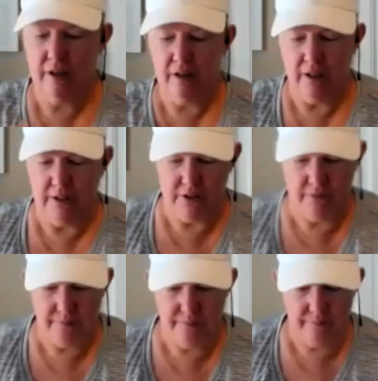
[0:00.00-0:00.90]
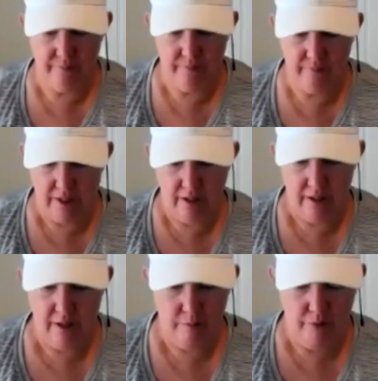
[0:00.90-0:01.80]
got a lot done.
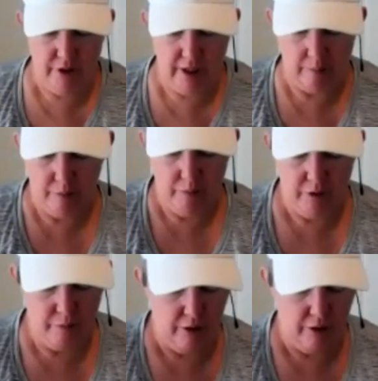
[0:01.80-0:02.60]
Pretty happy with the